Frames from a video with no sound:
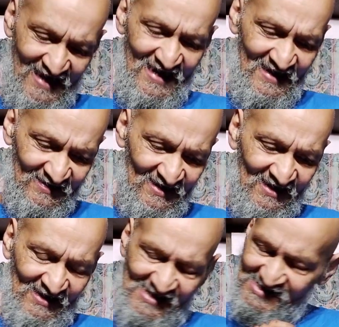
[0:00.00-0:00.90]
and
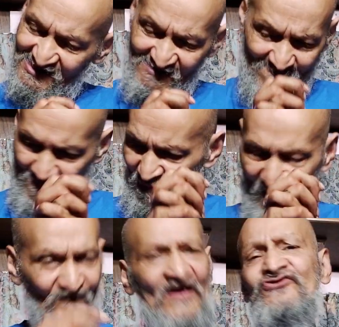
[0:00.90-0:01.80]

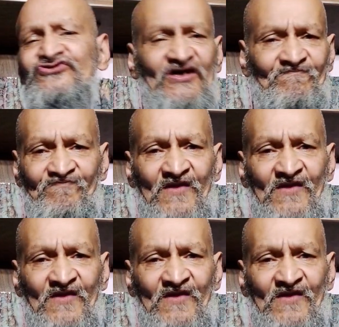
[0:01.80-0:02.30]
fellowship,